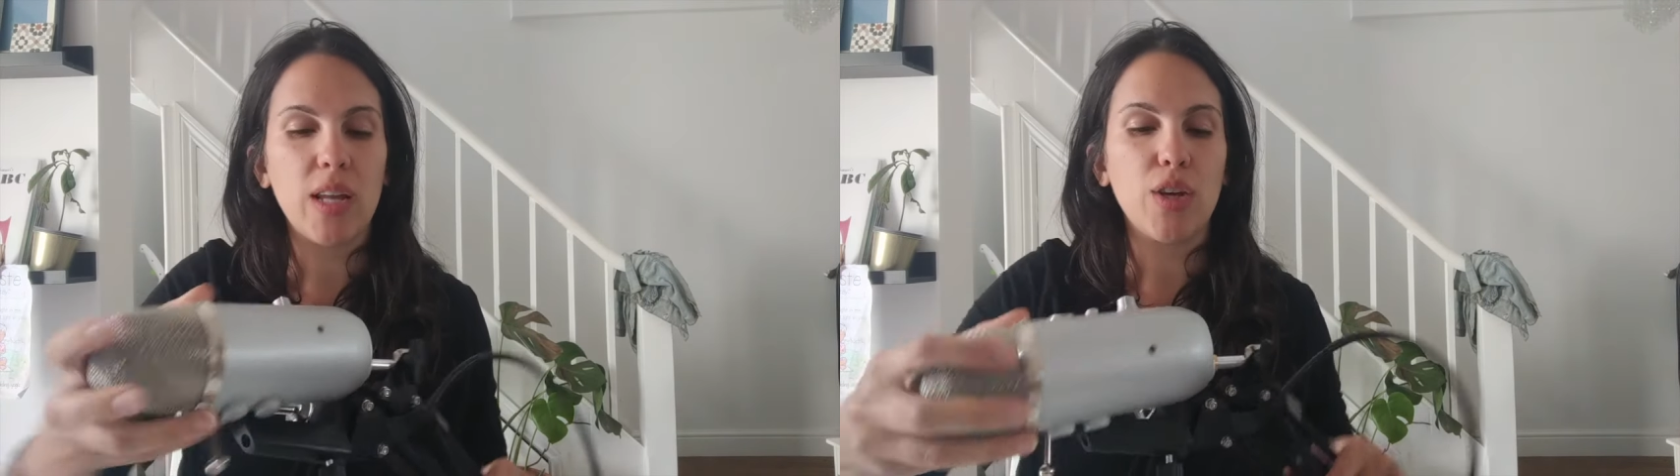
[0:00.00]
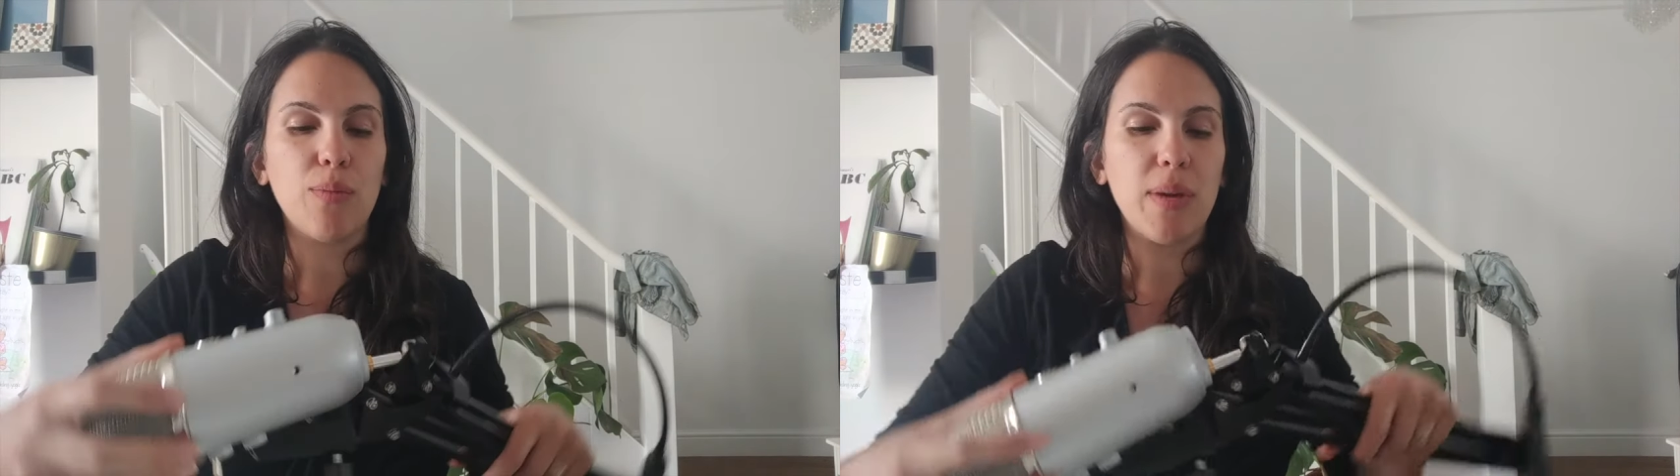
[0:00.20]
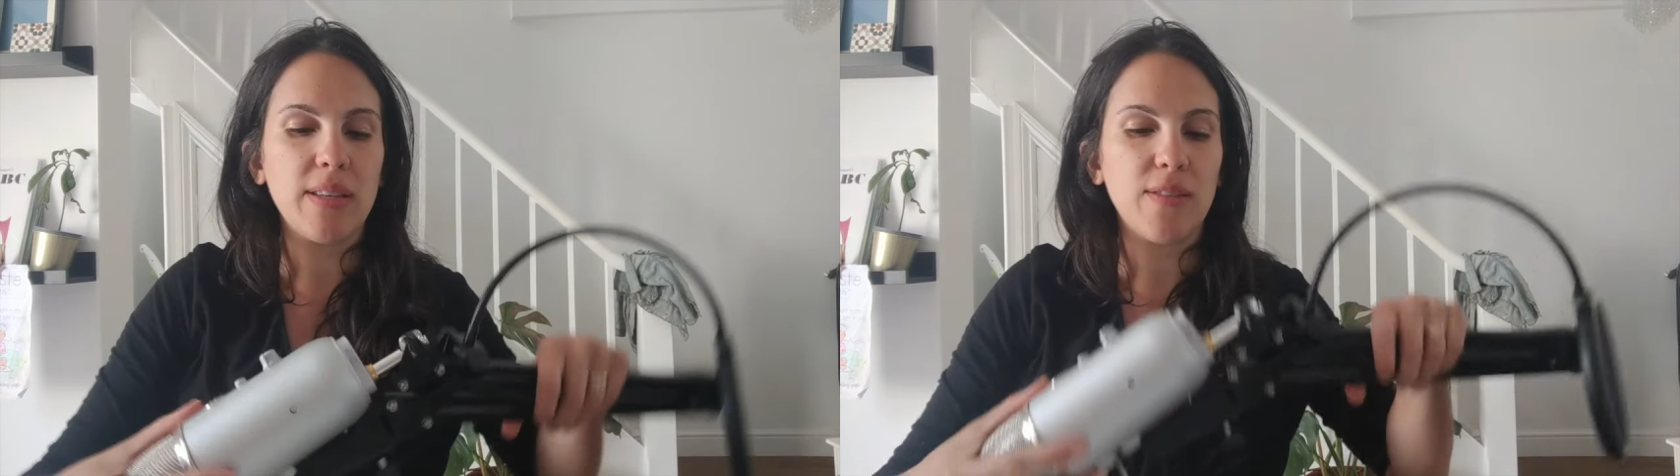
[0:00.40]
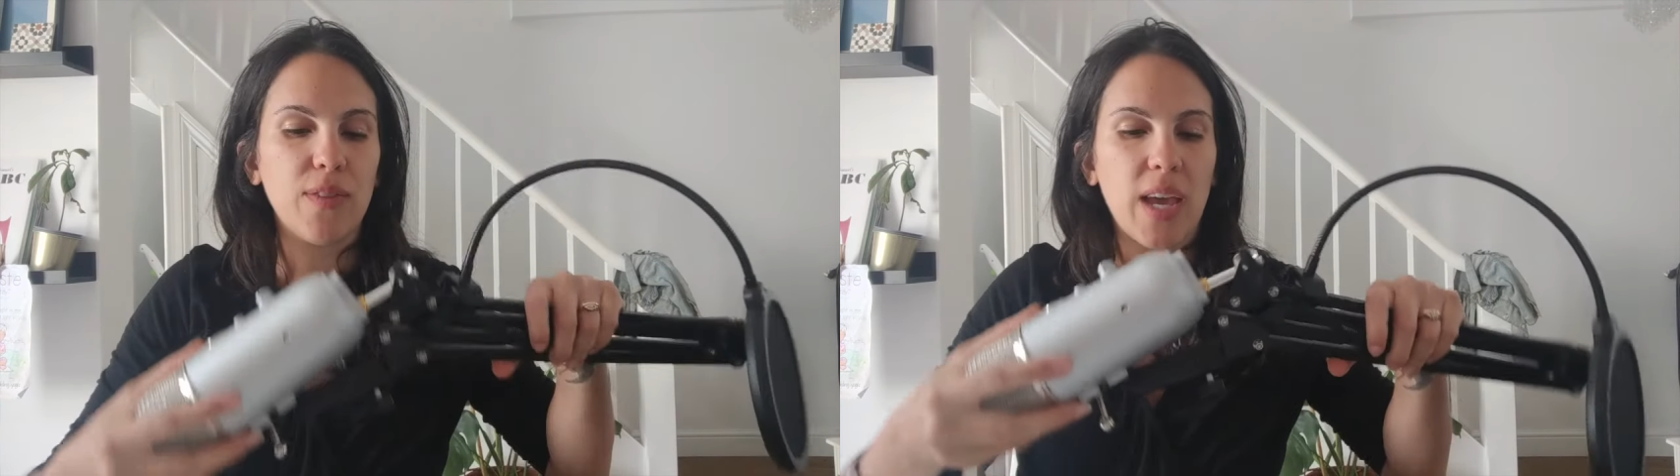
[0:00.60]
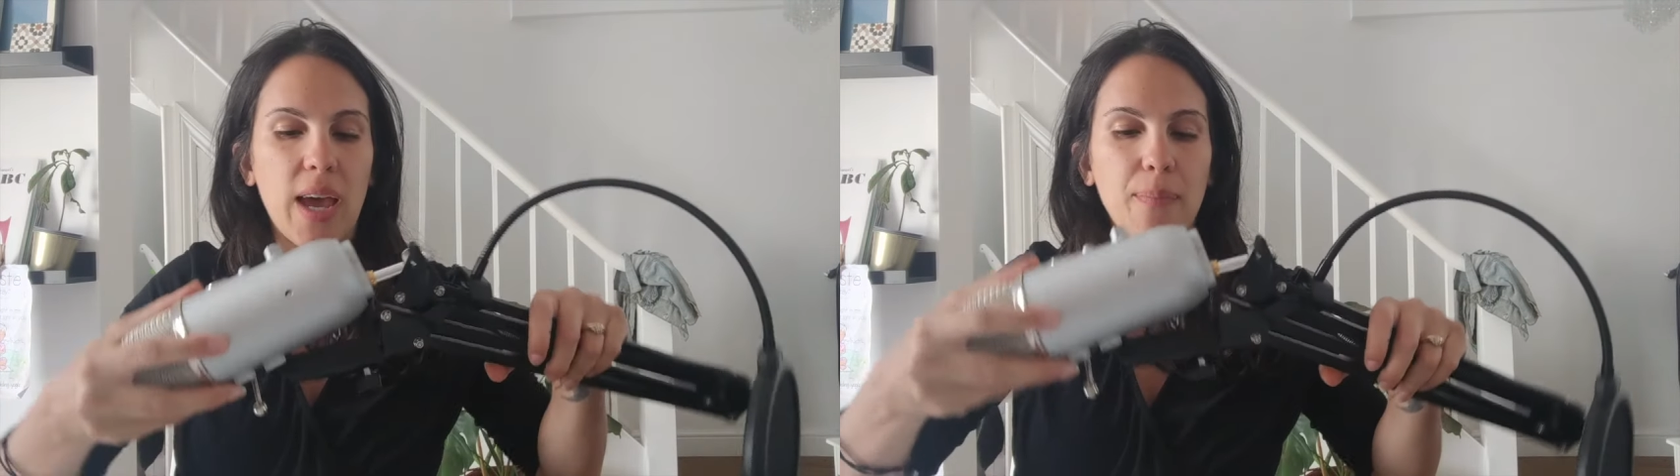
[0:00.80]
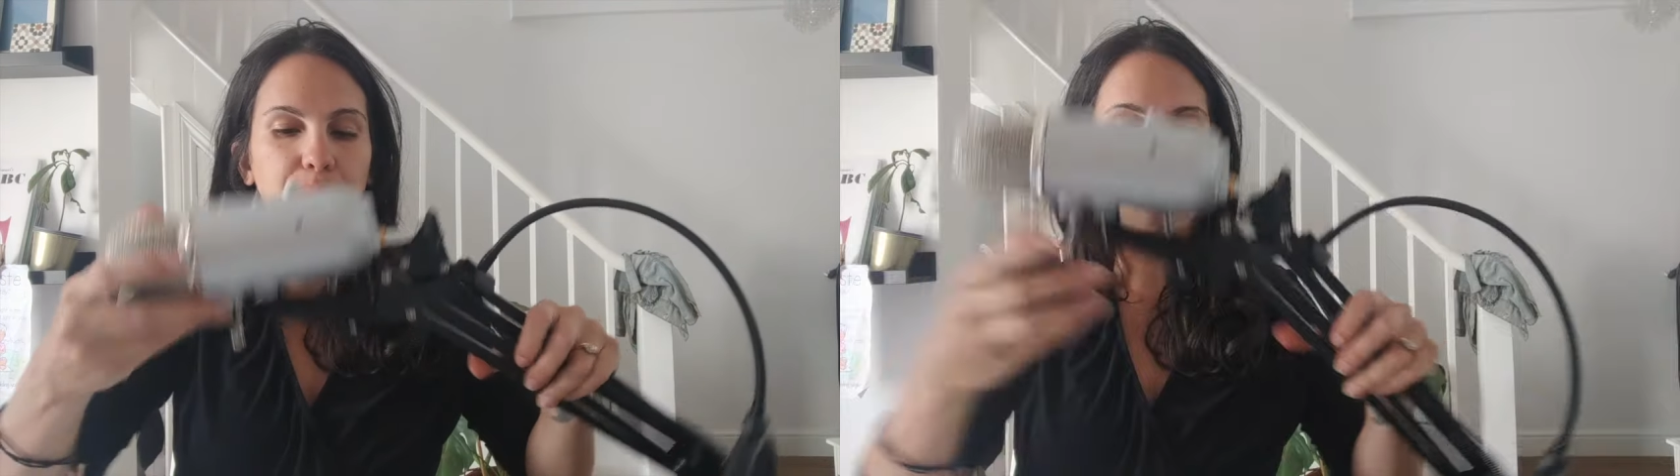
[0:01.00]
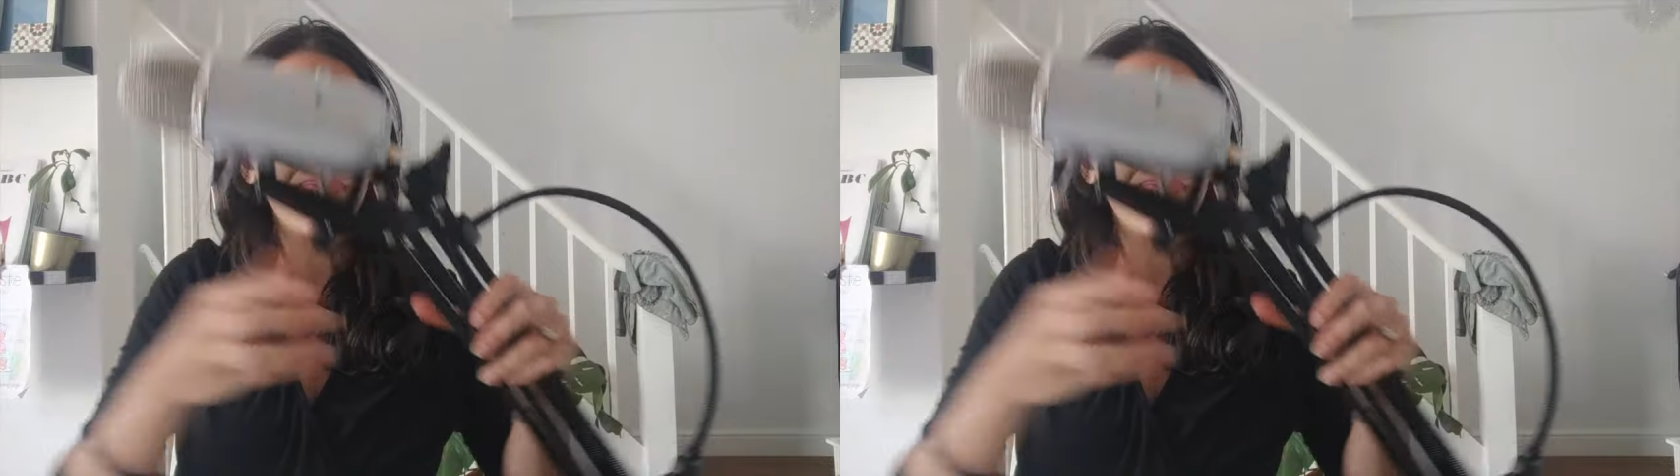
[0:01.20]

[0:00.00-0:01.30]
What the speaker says: good piece of kit.